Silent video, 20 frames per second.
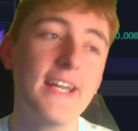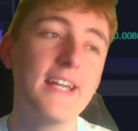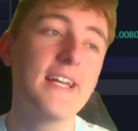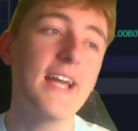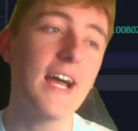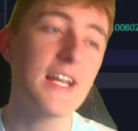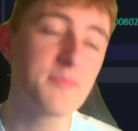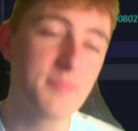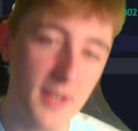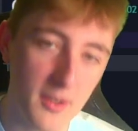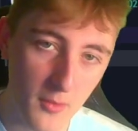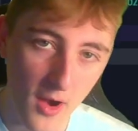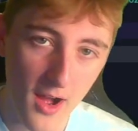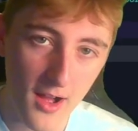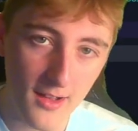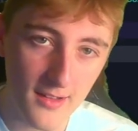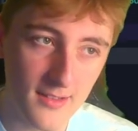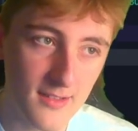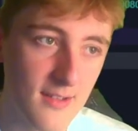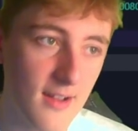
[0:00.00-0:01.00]
It has been a
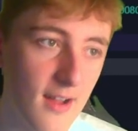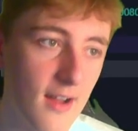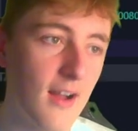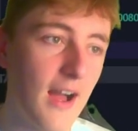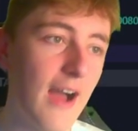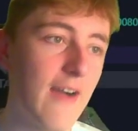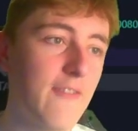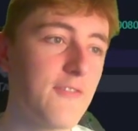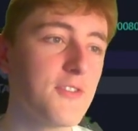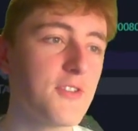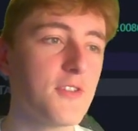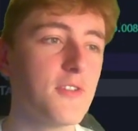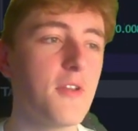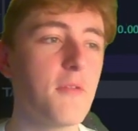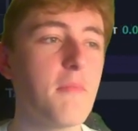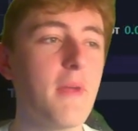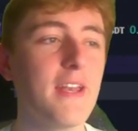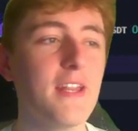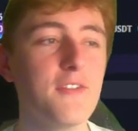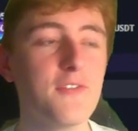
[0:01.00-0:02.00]
while. I haven't done
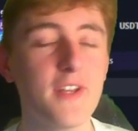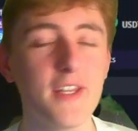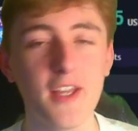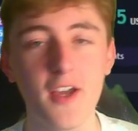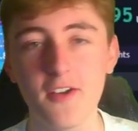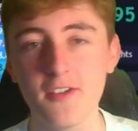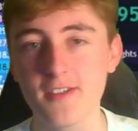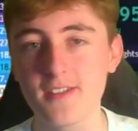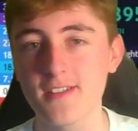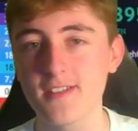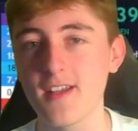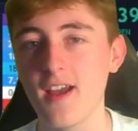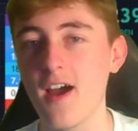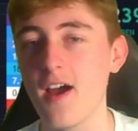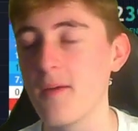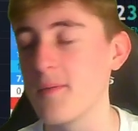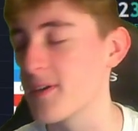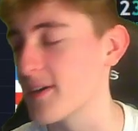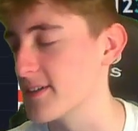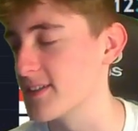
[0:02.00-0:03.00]
many videos
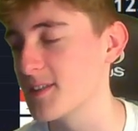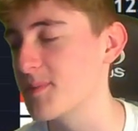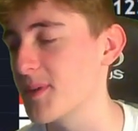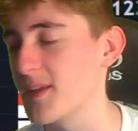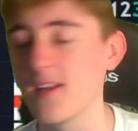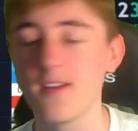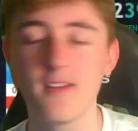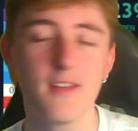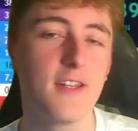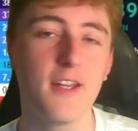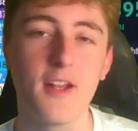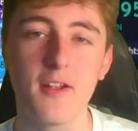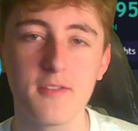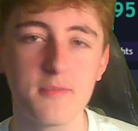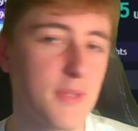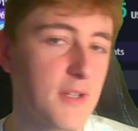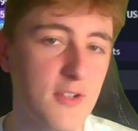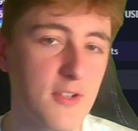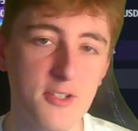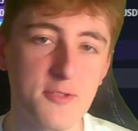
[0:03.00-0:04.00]
because it's been
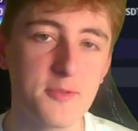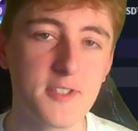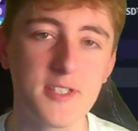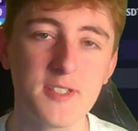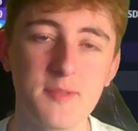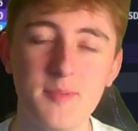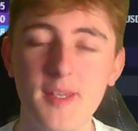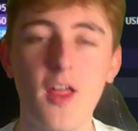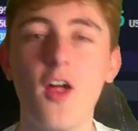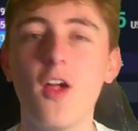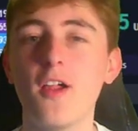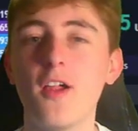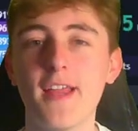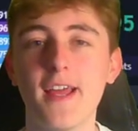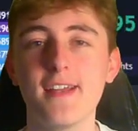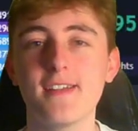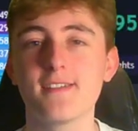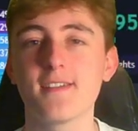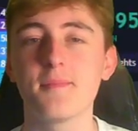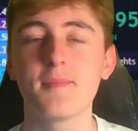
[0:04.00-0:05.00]
Christmas, it's been the
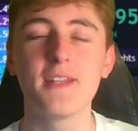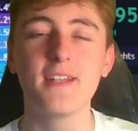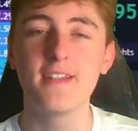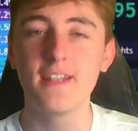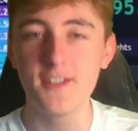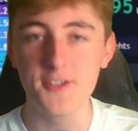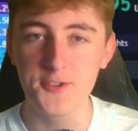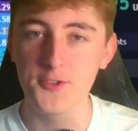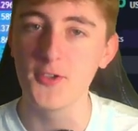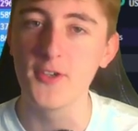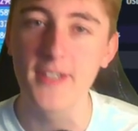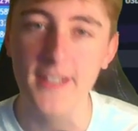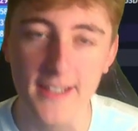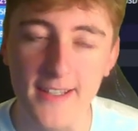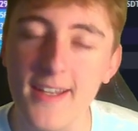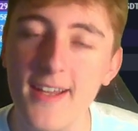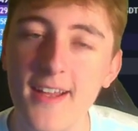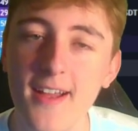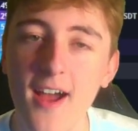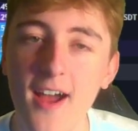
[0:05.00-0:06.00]
holidays. I've been
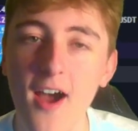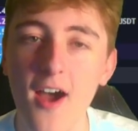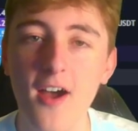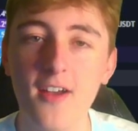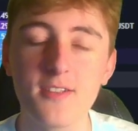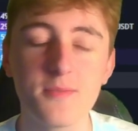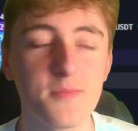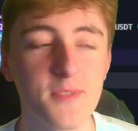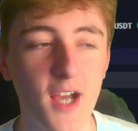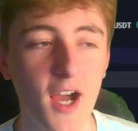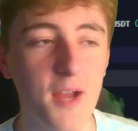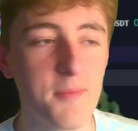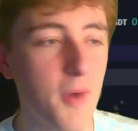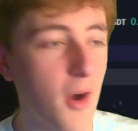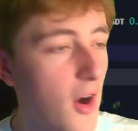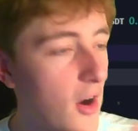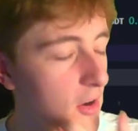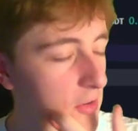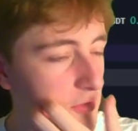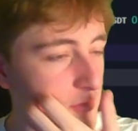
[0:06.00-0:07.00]
enjoying some time
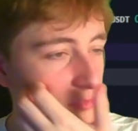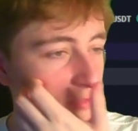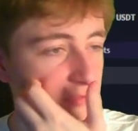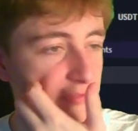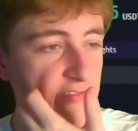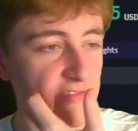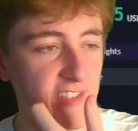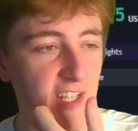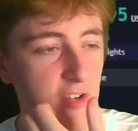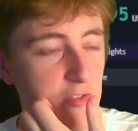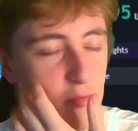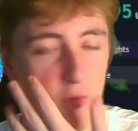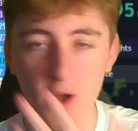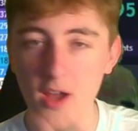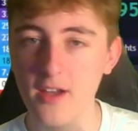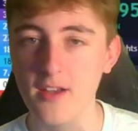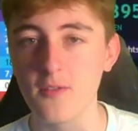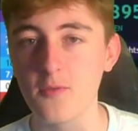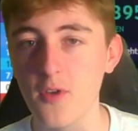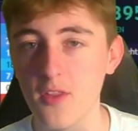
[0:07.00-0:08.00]
off,
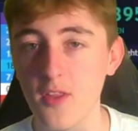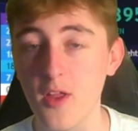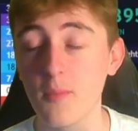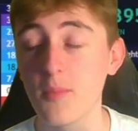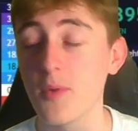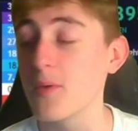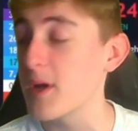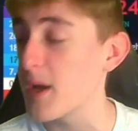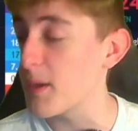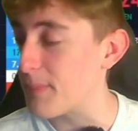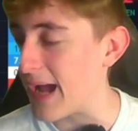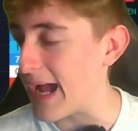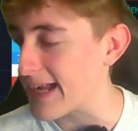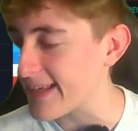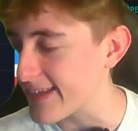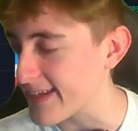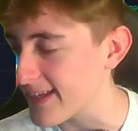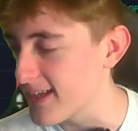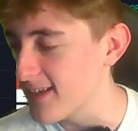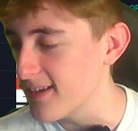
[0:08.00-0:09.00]
work and whatnot, but we are
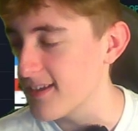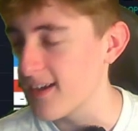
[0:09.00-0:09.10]
back.